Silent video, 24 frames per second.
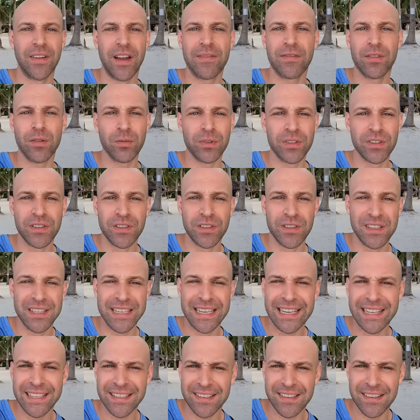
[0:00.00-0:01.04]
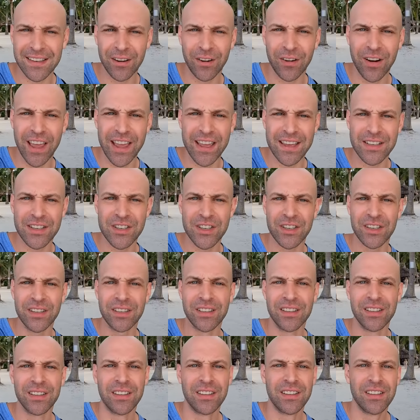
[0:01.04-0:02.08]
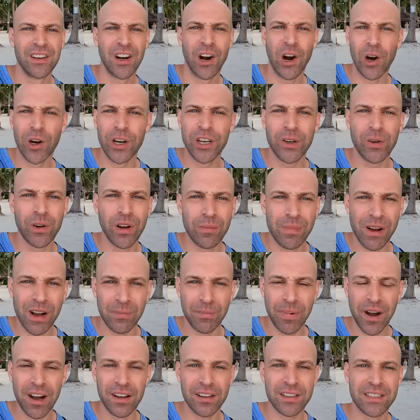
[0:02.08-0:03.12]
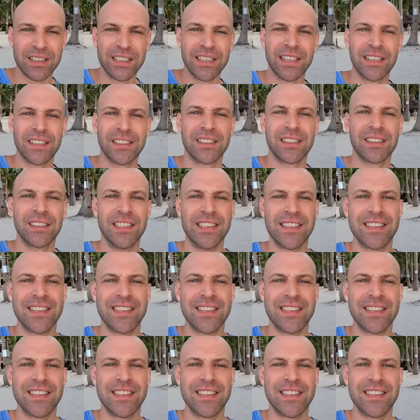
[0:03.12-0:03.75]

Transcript: If everyone's tense and on edge and arguing about politics